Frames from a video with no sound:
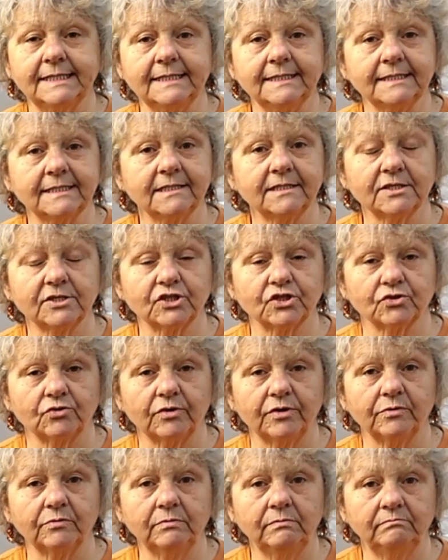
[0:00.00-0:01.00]
into the
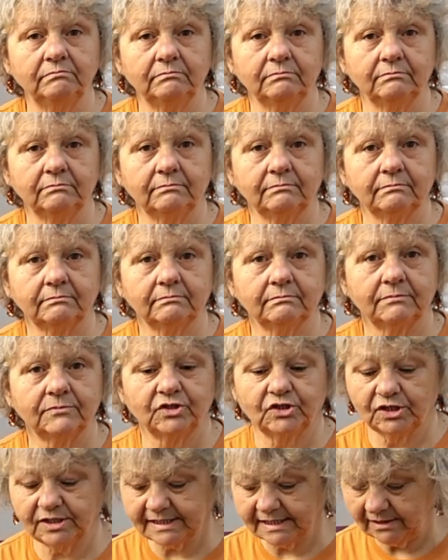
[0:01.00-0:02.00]
soil, just